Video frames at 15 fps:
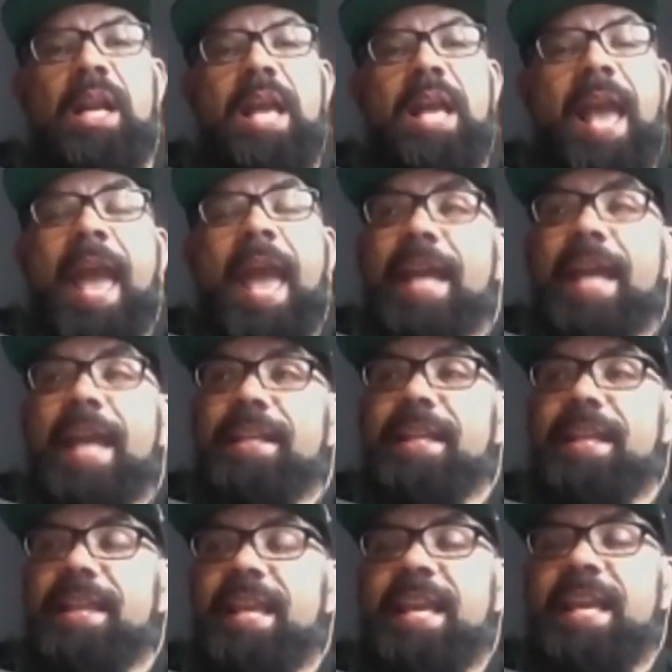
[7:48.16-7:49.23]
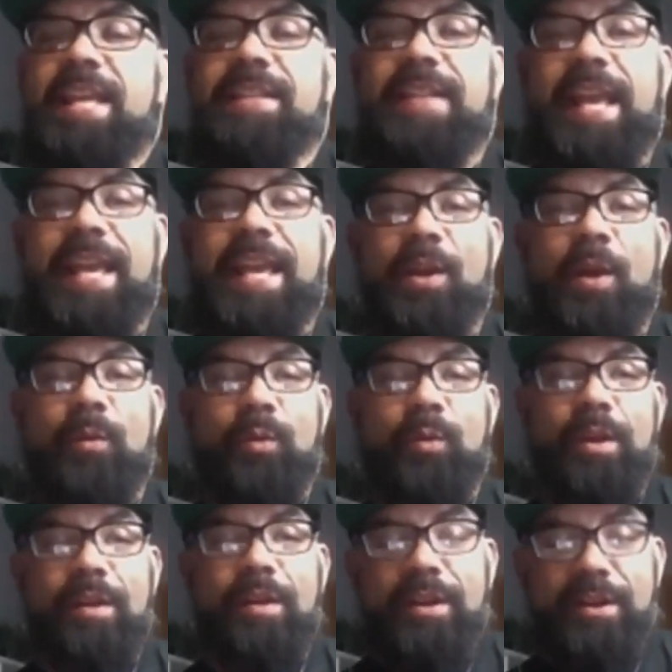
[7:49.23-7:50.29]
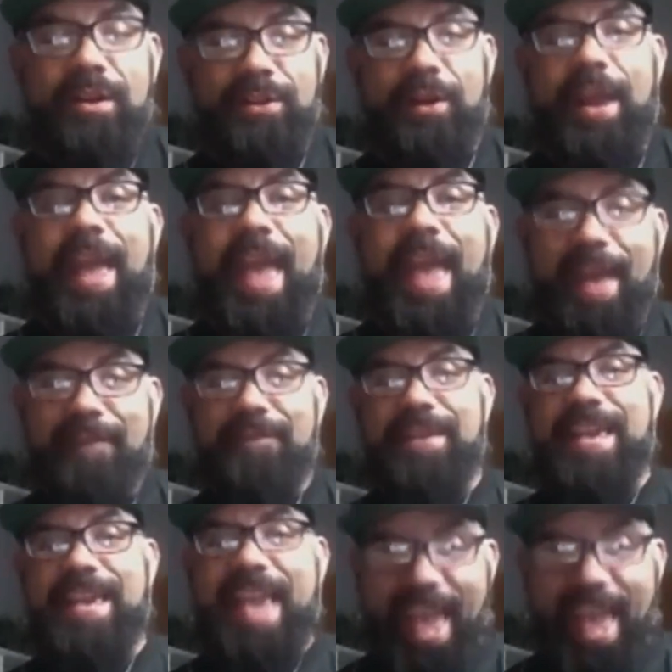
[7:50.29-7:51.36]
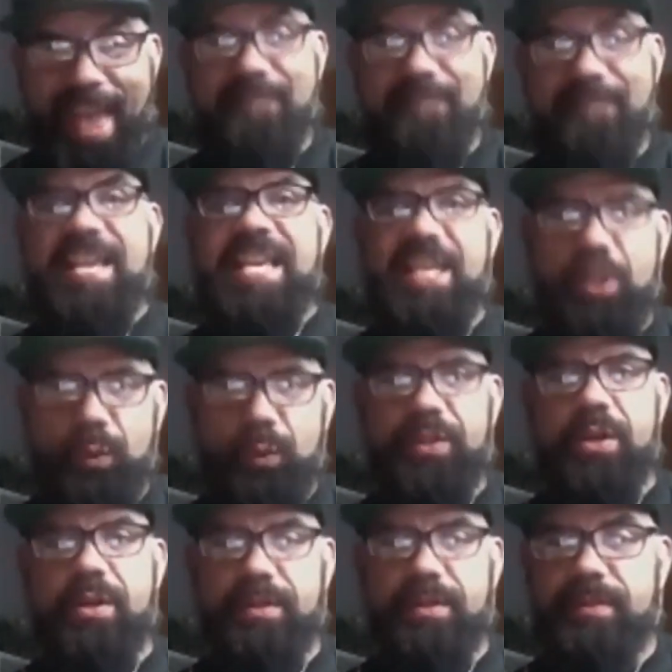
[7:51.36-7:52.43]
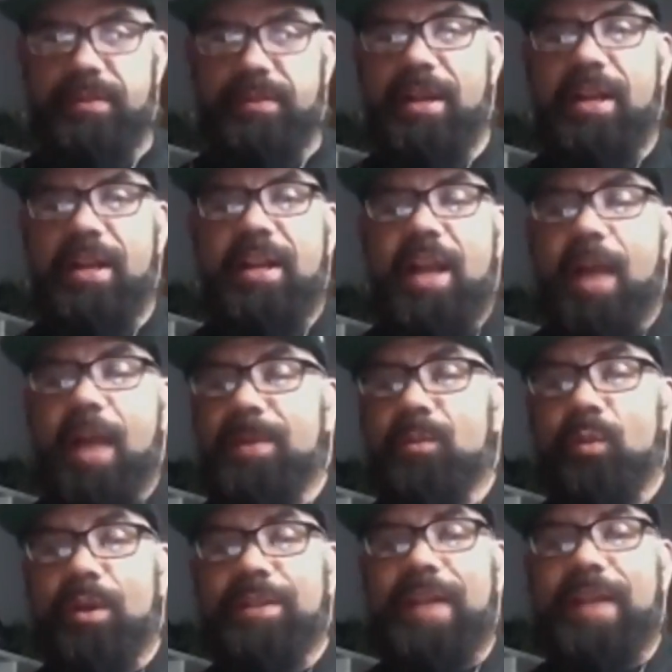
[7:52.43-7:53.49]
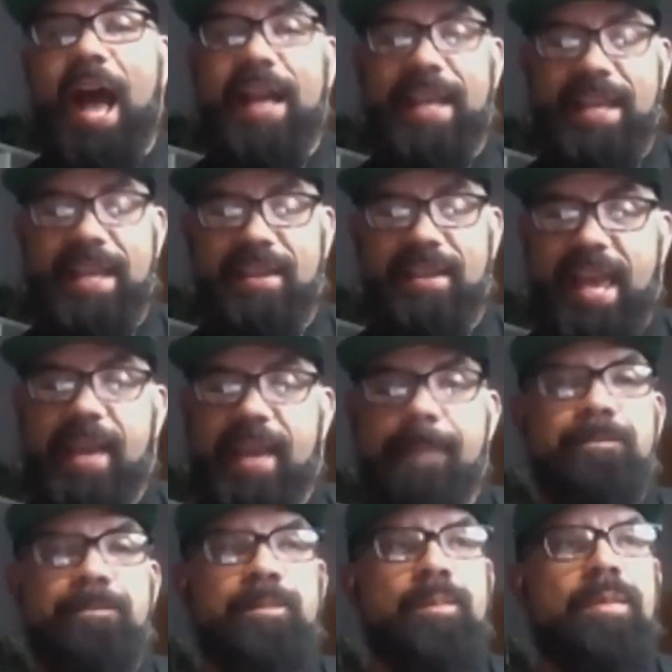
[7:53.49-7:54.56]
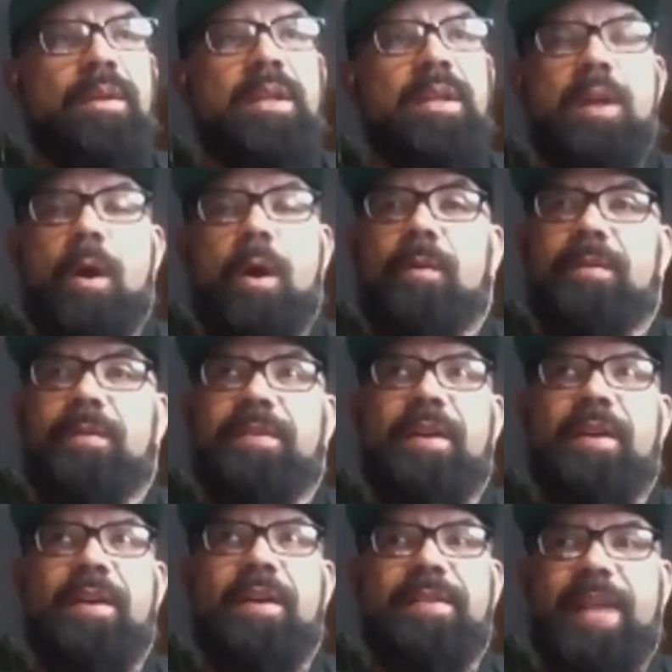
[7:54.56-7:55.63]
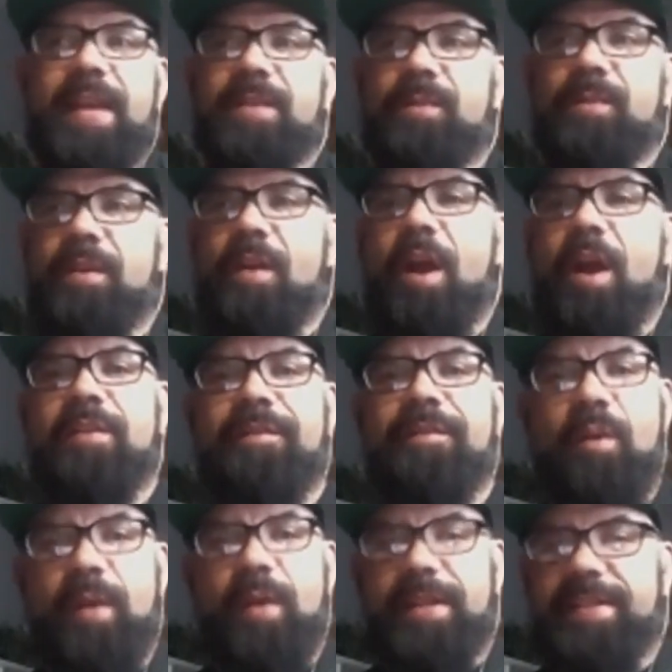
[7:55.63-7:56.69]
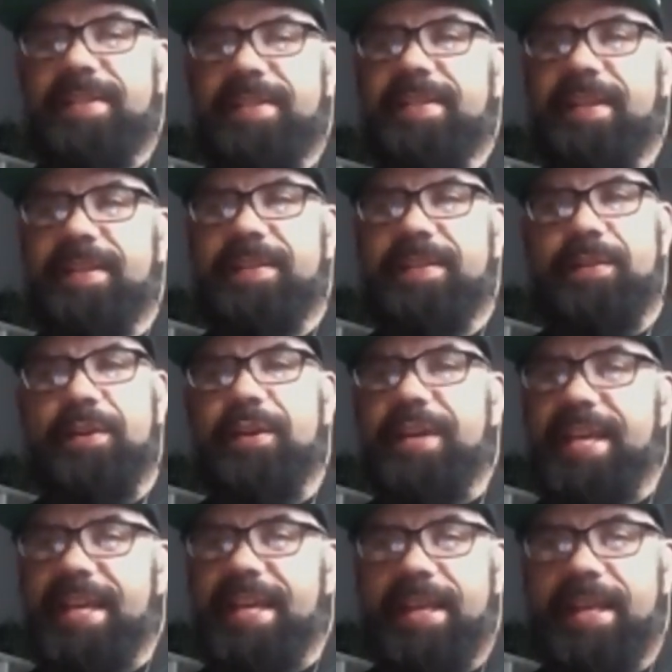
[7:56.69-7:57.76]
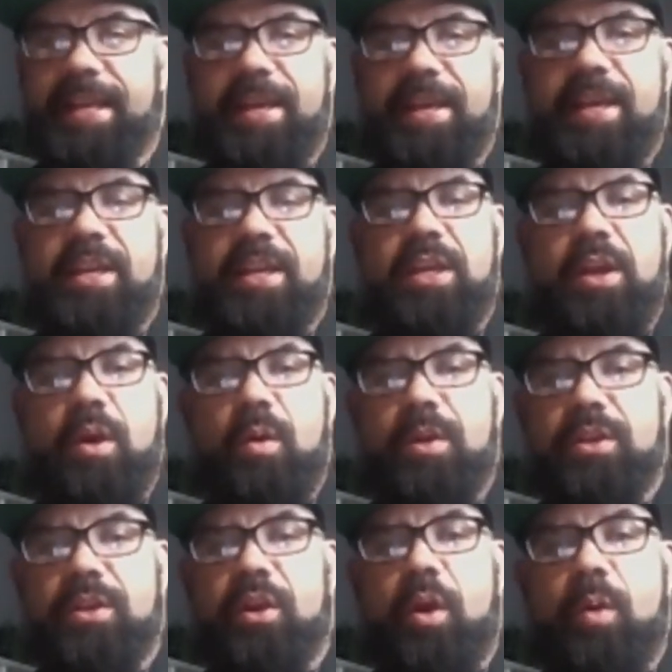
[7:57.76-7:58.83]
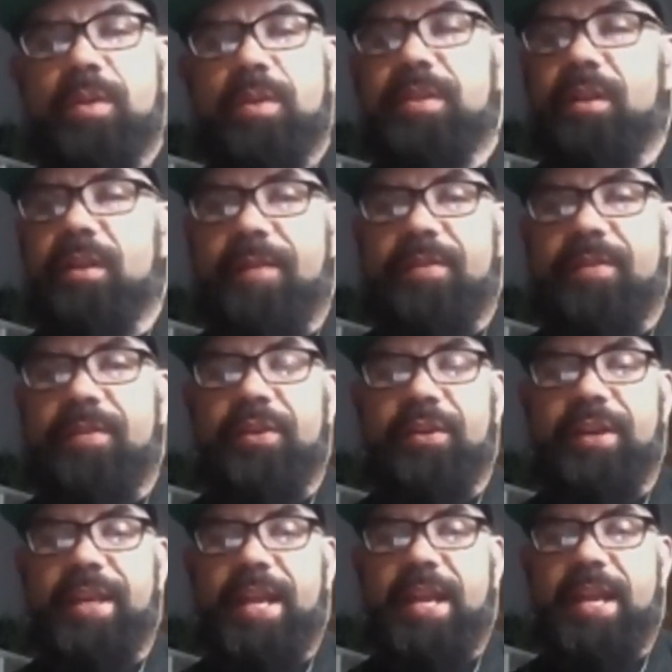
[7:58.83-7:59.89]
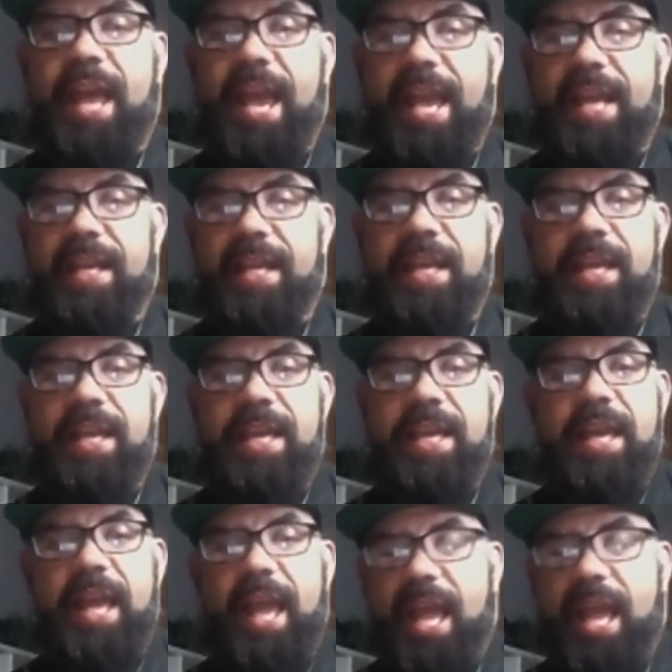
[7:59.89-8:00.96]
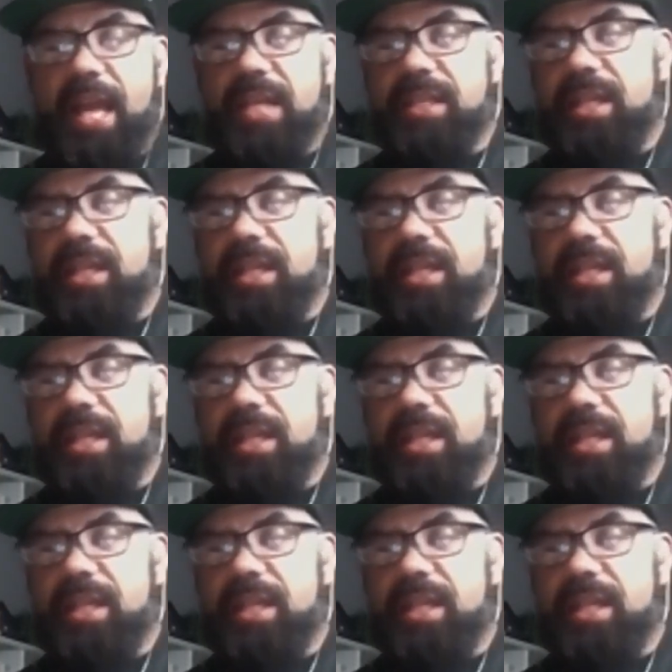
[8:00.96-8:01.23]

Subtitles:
And the thing is, like, realtors are heavy users. I mean, we're talking like, there are days where you're on your phone at 6:30, and you're going till 11:30 at night. And,